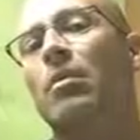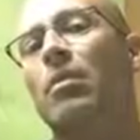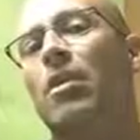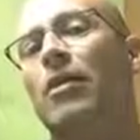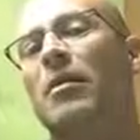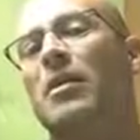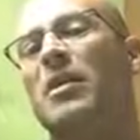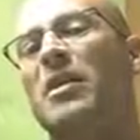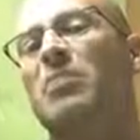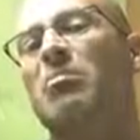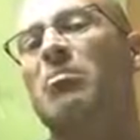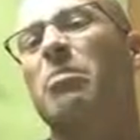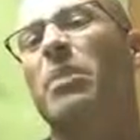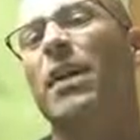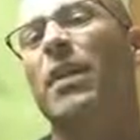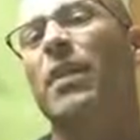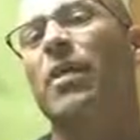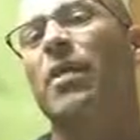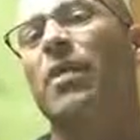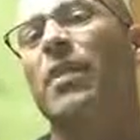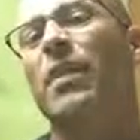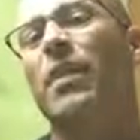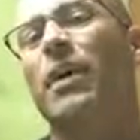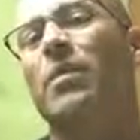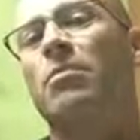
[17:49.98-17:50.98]
more of this big
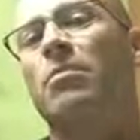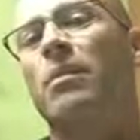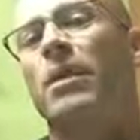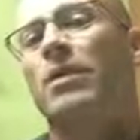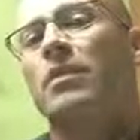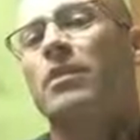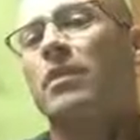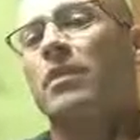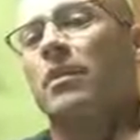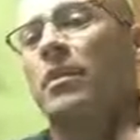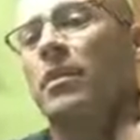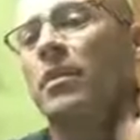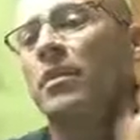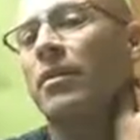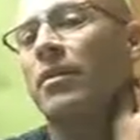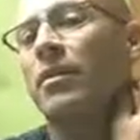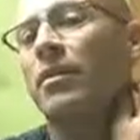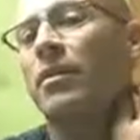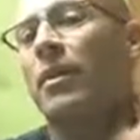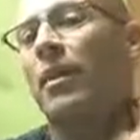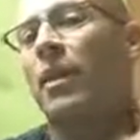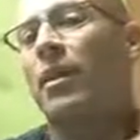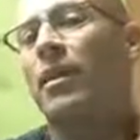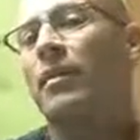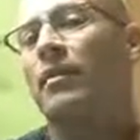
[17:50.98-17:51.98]
thick muscle in the
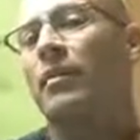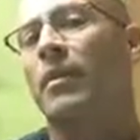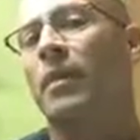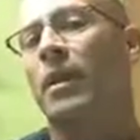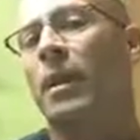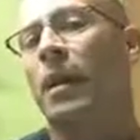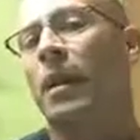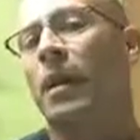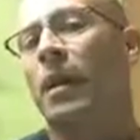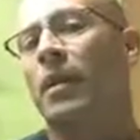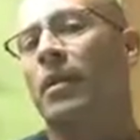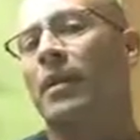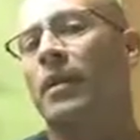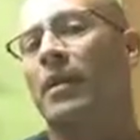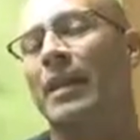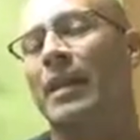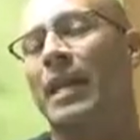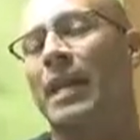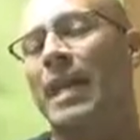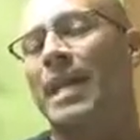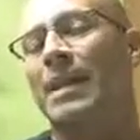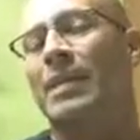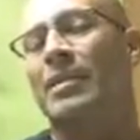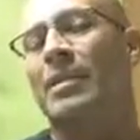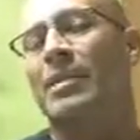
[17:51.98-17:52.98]
front of the neck called the
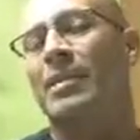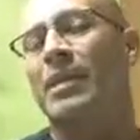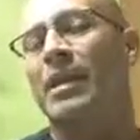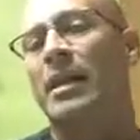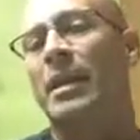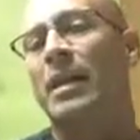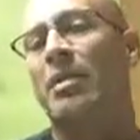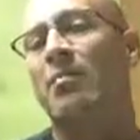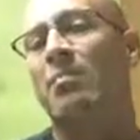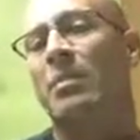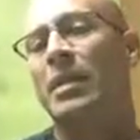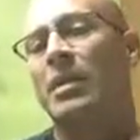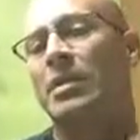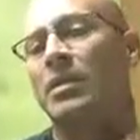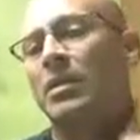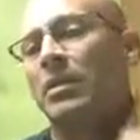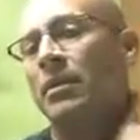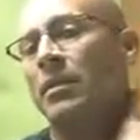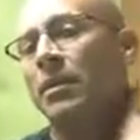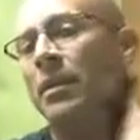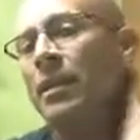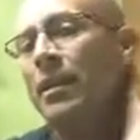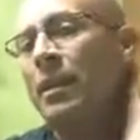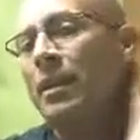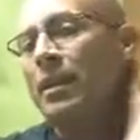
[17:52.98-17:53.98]
SCM
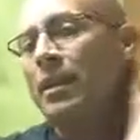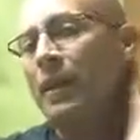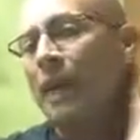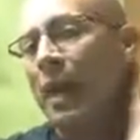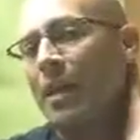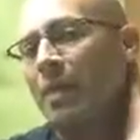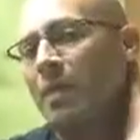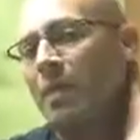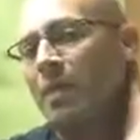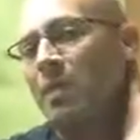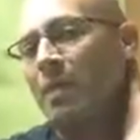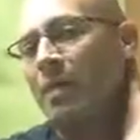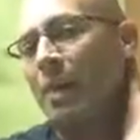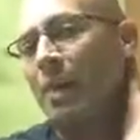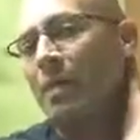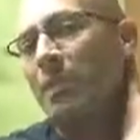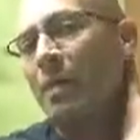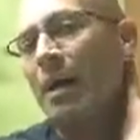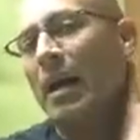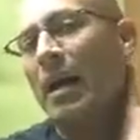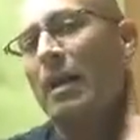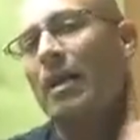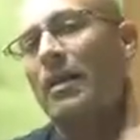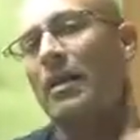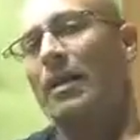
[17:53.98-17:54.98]
muscle. Attaches right
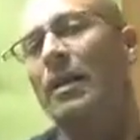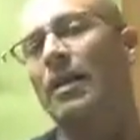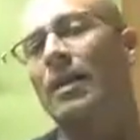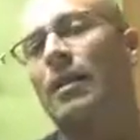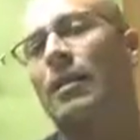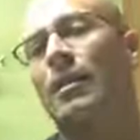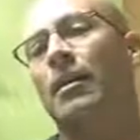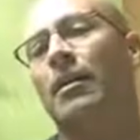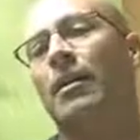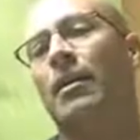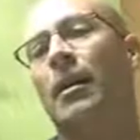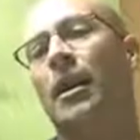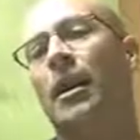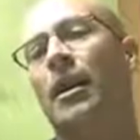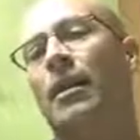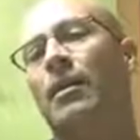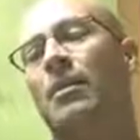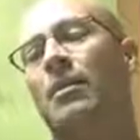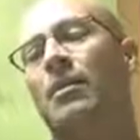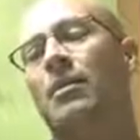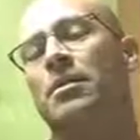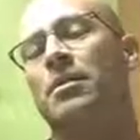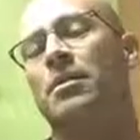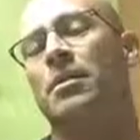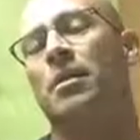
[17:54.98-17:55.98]
behind the ear down to
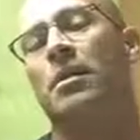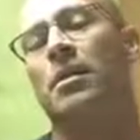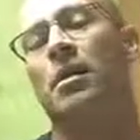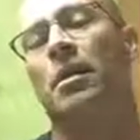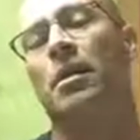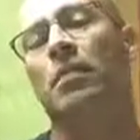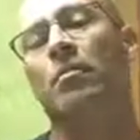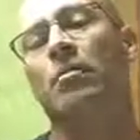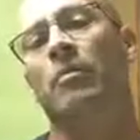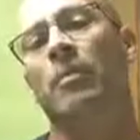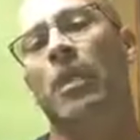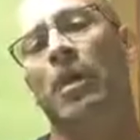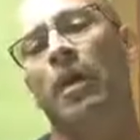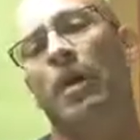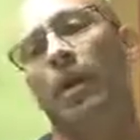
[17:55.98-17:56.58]
the sternum.